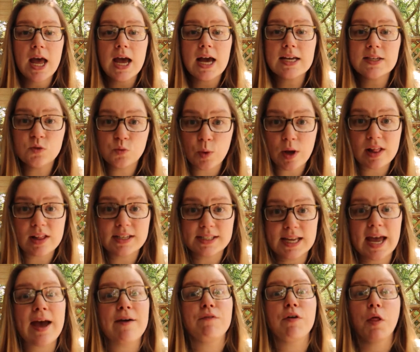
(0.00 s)
as well as
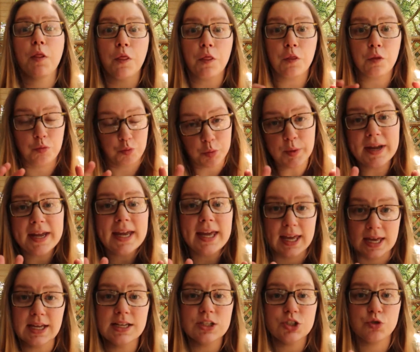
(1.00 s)
have three
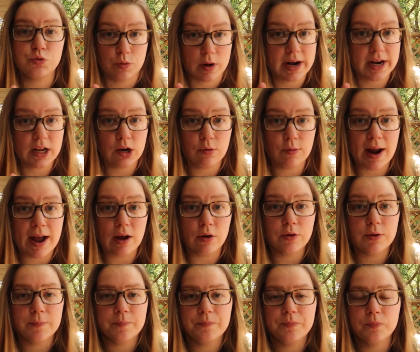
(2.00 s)
kids running around.